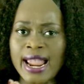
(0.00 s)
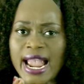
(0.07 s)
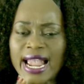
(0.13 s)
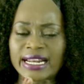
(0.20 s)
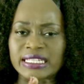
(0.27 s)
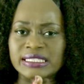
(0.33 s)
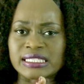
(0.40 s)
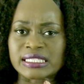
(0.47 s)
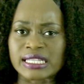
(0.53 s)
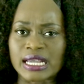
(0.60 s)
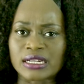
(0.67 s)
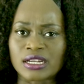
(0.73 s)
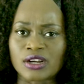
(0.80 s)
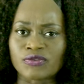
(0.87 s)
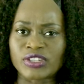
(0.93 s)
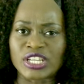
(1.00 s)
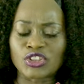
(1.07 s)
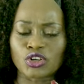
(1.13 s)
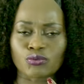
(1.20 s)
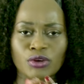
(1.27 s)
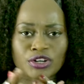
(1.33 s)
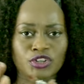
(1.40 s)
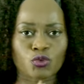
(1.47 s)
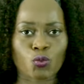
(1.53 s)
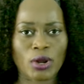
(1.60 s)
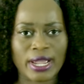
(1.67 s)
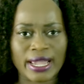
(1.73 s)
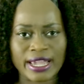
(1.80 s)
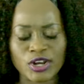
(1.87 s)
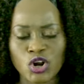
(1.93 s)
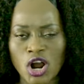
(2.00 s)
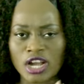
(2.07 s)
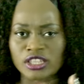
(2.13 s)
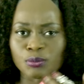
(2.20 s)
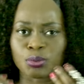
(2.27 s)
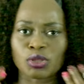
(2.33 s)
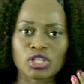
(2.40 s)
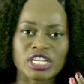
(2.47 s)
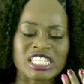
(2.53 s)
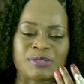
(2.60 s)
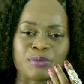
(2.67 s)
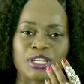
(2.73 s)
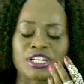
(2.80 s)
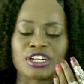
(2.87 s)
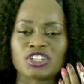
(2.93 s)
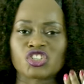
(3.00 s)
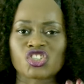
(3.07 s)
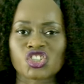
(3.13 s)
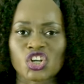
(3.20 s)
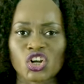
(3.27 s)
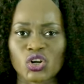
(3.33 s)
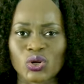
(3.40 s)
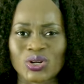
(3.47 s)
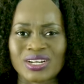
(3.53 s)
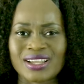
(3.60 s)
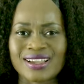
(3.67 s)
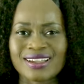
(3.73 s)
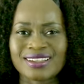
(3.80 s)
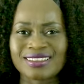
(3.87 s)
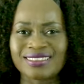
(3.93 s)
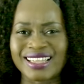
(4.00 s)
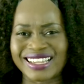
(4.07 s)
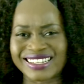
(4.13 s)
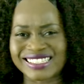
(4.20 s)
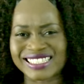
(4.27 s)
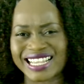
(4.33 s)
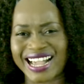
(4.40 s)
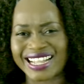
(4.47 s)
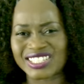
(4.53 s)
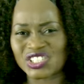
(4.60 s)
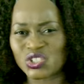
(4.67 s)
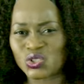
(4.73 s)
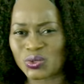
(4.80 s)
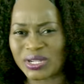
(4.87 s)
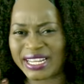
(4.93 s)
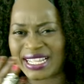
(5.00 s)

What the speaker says: And instead of either running away, calling the police, being concerned, they decide to